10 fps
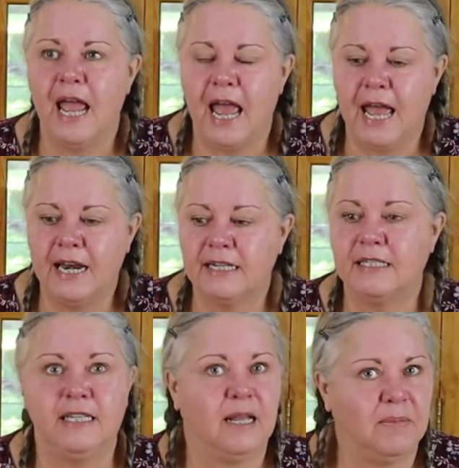And a
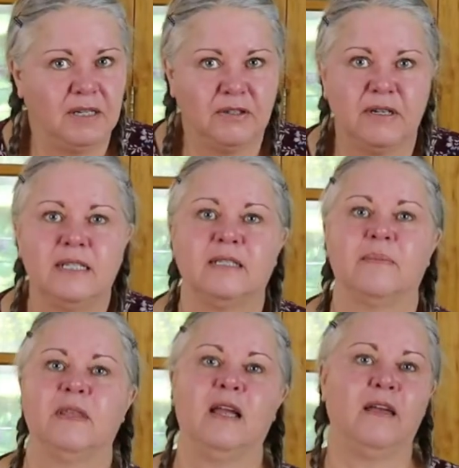stand mixer is
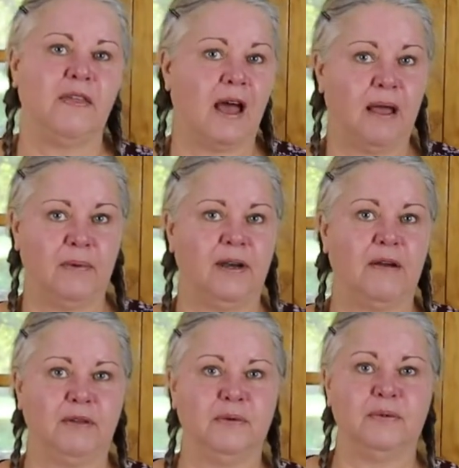something that I would
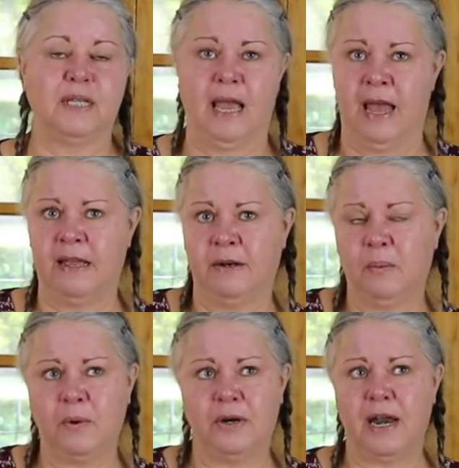now use.
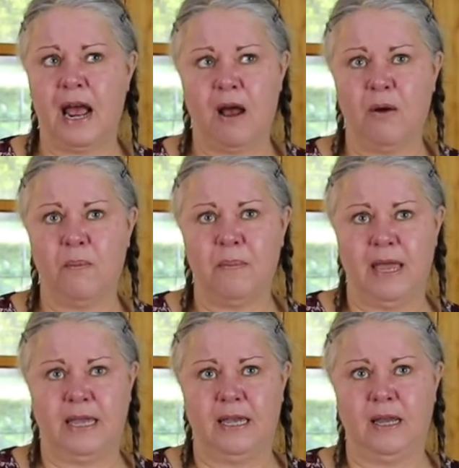And we're now
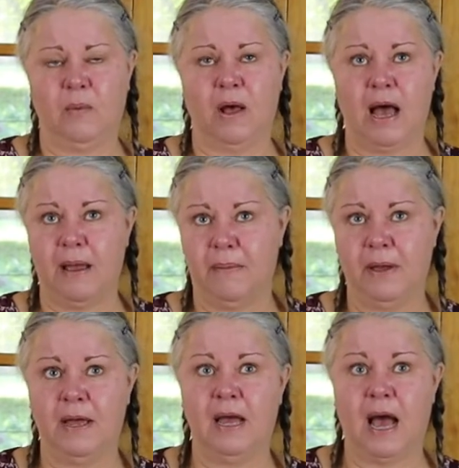making, well,
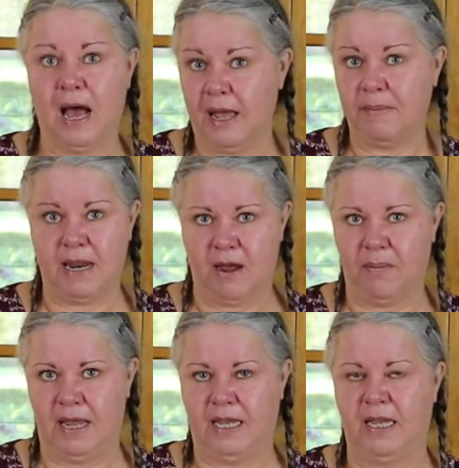I'm now
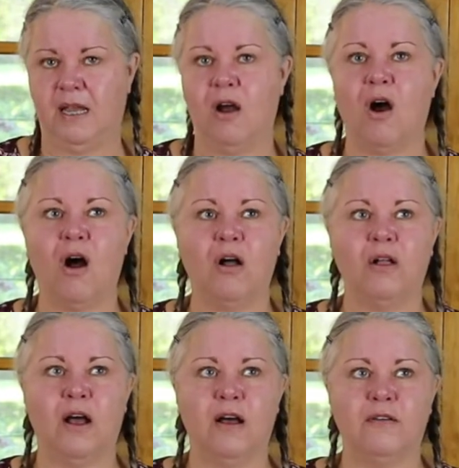making
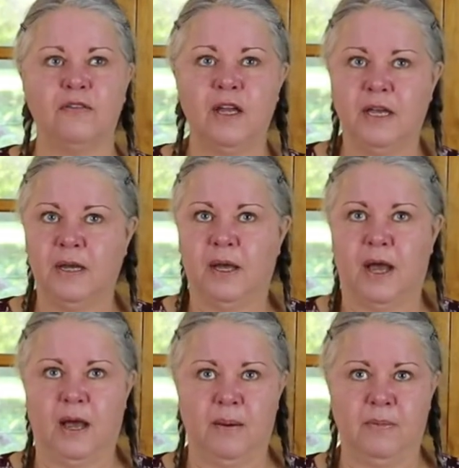all of
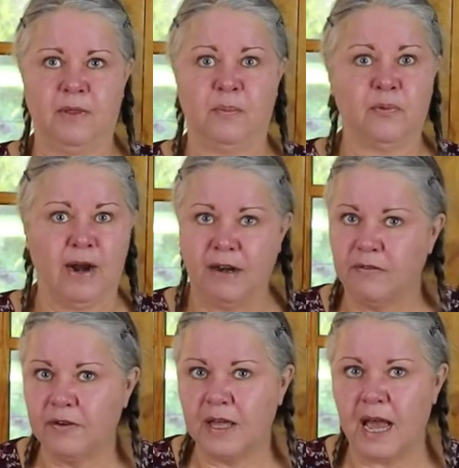the bread
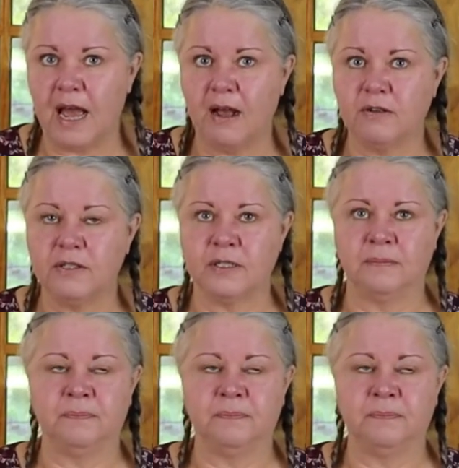for the house.